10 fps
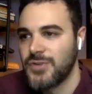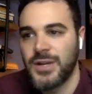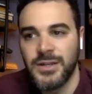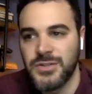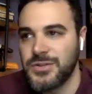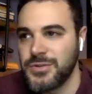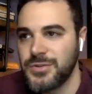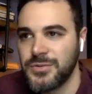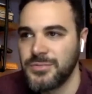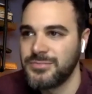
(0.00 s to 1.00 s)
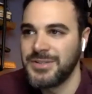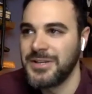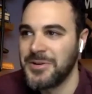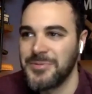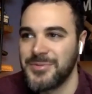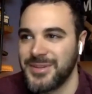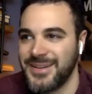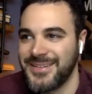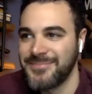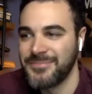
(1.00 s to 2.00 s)
trying to, you know,
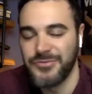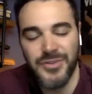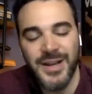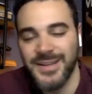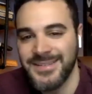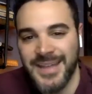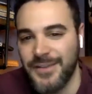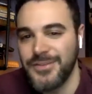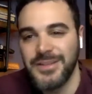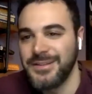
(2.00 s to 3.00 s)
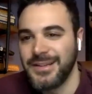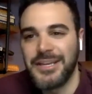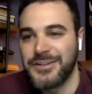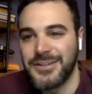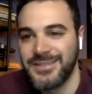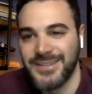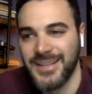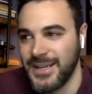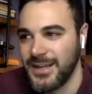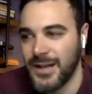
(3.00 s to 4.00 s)
uh, find heavy, layered,
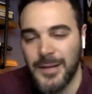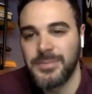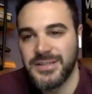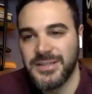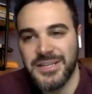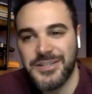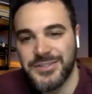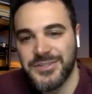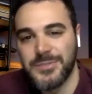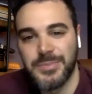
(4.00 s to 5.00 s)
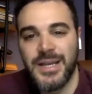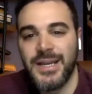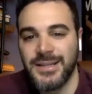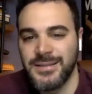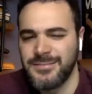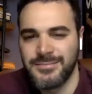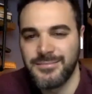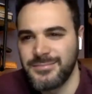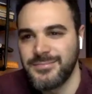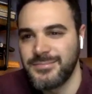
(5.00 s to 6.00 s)
complex characters to play, and
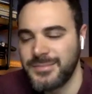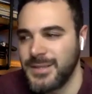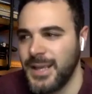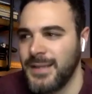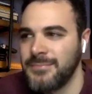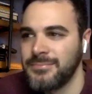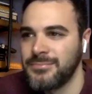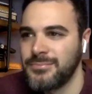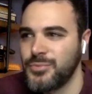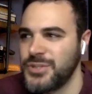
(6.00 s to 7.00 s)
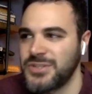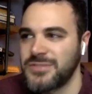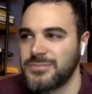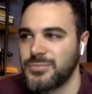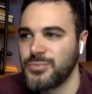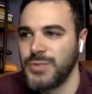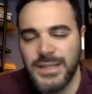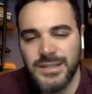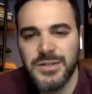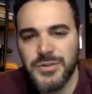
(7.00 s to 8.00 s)
and we just we
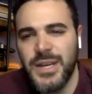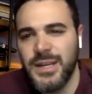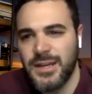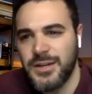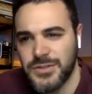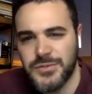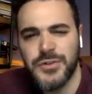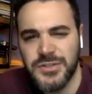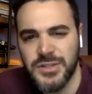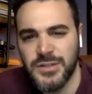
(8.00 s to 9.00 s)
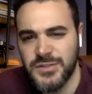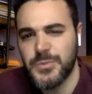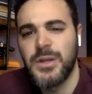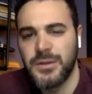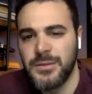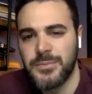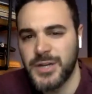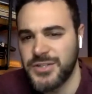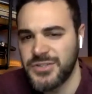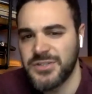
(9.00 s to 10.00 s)
like to create characters for ourselves as well in the
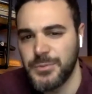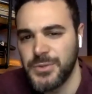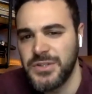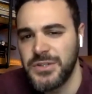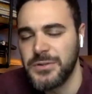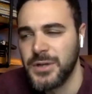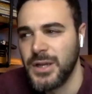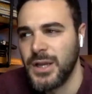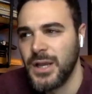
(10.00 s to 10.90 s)
projects that we do,